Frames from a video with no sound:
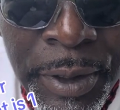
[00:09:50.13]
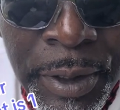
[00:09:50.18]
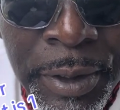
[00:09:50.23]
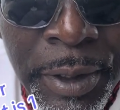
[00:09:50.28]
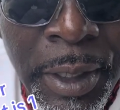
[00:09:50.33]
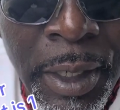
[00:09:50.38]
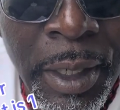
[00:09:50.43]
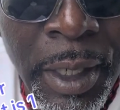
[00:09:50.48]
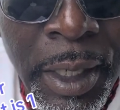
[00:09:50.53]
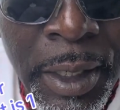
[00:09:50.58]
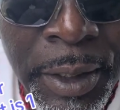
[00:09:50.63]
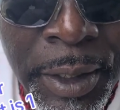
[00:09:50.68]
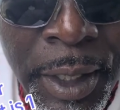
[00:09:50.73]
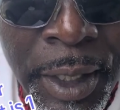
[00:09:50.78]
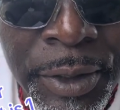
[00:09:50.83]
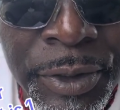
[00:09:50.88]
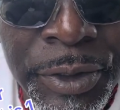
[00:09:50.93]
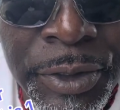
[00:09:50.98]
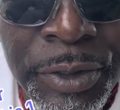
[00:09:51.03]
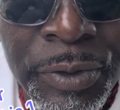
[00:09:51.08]
And our
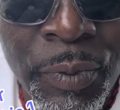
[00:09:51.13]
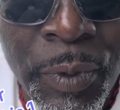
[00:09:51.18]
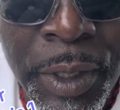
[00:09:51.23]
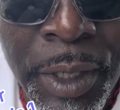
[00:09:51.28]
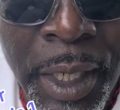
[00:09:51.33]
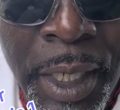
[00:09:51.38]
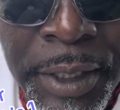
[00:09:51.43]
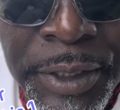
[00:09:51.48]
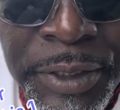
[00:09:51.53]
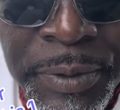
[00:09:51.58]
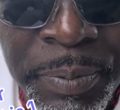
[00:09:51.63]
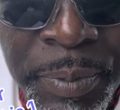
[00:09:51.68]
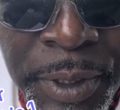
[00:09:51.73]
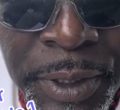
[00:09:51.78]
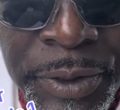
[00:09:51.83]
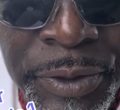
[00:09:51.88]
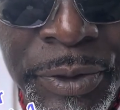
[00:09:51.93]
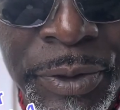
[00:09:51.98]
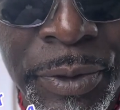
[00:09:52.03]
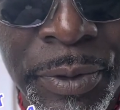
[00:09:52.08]
unconscious is what God
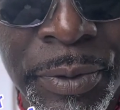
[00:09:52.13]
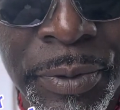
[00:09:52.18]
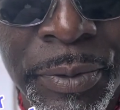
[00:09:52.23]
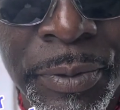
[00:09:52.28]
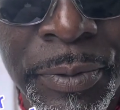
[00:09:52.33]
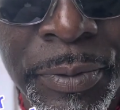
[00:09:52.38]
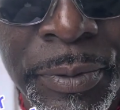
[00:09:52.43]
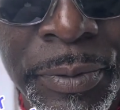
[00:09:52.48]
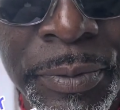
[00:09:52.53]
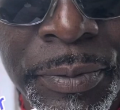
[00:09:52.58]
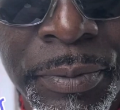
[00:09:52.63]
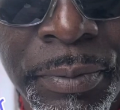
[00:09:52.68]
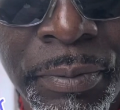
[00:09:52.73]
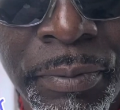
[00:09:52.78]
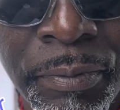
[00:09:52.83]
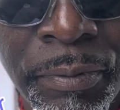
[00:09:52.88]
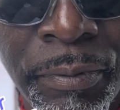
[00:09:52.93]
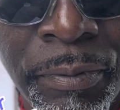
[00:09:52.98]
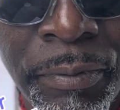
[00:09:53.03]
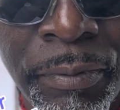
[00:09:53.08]
speaks to.
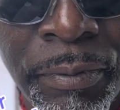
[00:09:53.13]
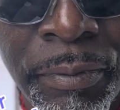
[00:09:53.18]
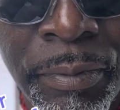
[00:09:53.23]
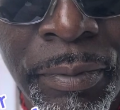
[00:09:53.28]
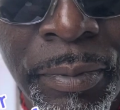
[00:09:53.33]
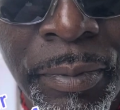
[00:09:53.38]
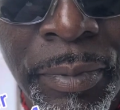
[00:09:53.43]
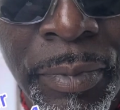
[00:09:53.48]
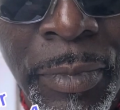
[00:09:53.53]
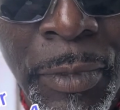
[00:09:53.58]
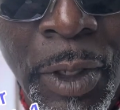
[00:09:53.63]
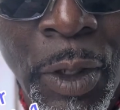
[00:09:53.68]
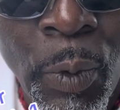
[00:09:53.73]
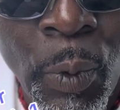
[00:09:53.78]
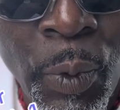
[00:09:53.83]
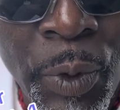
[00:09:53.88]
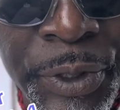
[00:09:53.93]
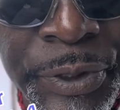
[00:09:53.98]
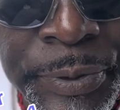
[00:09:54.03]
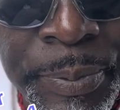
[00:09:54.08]
A
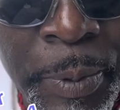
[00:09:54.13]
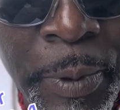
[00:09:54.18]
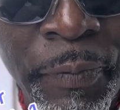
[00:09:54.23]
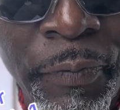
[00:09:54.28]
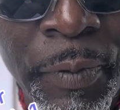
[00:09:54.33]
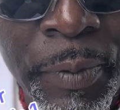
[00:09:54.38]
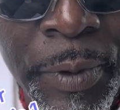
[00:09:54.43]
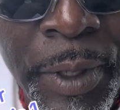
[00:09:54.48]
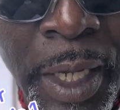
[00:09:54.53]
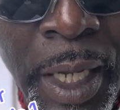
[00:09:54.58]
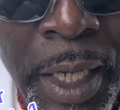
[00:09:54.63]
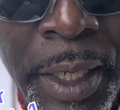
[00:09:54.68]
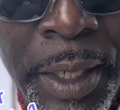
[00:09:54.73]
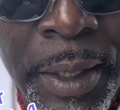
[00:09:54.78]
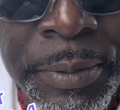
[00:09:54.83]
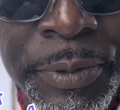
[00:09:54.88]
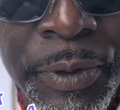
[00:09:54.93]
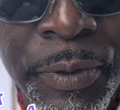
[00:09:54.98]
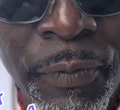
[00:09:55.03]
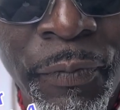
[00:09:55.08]
whisper from God
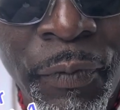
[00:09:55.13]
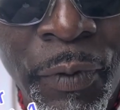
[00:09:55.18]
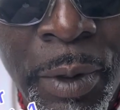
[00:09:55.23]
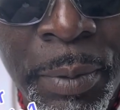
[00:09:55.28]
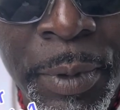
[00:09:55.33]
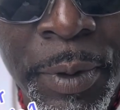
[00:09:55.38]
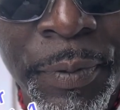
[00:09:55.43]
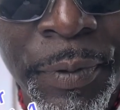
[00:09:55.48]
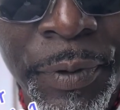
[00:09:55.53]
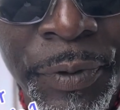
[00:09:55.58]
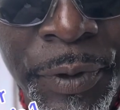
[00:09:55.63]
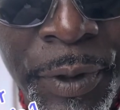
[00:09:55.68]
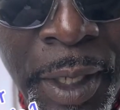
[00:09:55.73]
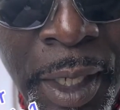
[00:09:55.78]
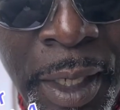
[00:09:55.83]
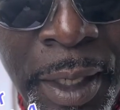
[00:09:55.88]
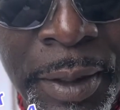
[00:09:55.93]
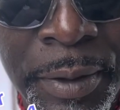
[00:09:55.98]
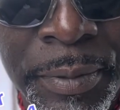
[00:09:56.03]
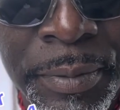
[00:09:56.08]
comes in the form of a
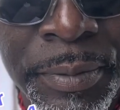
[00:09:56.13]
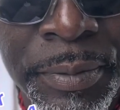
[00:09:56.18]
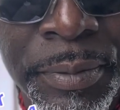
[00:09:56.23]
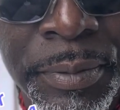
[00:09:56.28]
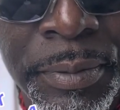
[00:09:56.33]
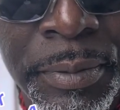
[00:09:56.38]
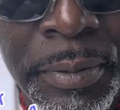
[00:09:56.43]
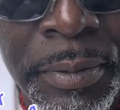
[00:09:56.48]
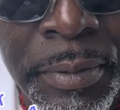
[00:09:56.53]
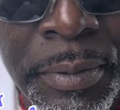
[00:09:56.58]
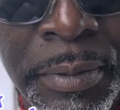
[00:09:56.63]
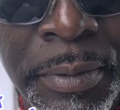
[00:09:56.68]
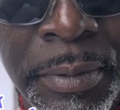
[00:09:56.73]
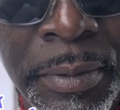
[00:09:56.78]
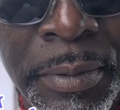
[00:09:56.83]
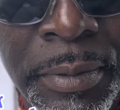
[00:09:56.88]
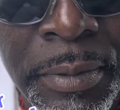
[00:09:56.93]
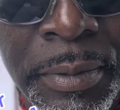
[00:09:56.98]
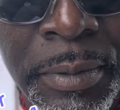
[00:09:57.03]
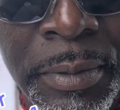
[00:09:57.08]
thought.
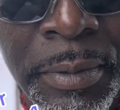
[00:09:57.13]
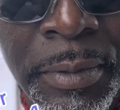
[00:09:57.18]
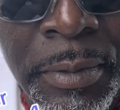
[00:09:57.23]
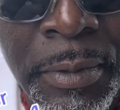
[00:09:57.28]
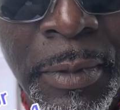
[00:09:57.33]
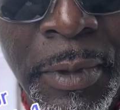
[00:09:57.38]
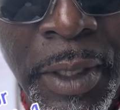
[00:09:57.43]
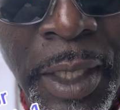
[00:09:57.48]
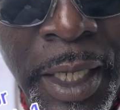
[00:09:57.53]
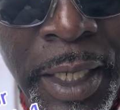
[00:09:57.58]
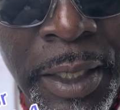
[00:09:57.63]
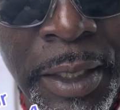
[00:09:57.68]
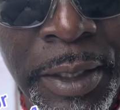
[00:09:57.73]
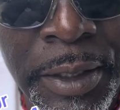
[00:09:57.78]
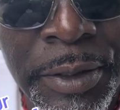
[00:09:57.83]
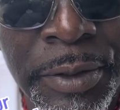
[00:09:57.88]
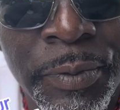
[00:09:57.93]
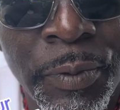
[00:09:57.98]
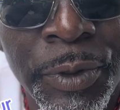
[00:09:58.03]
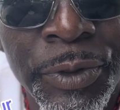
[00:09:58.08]

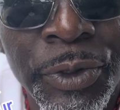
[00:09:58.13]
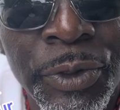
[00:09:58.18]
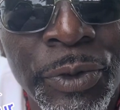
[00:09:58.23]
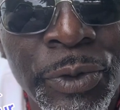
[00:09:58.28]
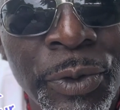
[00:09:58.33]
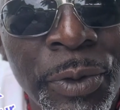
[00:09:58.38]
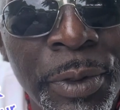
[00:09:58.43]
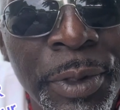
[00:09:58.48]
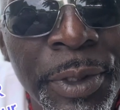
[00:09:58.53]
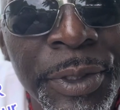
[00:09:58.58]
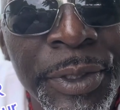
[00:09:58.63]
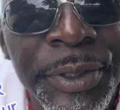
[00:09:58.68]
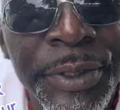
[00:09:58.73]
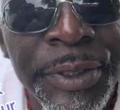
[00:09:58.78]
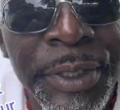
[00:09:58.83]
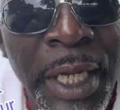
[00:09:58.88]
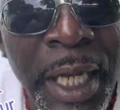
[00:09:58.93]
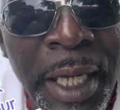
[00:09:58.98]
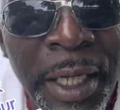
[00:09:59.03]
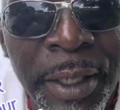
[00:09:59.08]
Ladies, what you truly
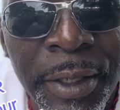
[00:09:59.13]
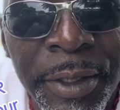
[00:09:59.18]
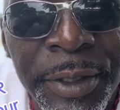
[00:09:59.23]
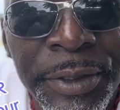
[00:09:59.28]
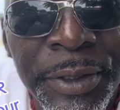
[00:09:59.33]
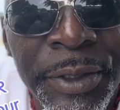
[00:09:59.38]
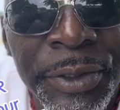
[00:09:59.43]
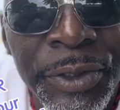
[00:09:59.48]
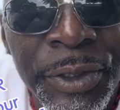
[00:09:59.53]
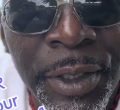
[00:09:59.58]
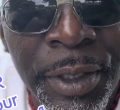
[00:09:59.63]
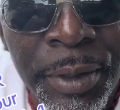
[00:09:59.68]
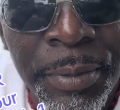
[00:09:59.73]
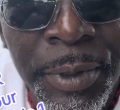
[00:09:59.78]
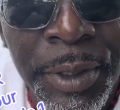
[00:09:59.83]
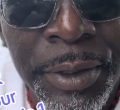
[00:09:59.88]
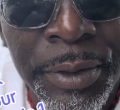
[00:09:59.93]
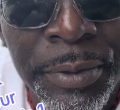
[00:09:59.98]
desire is a gentleman.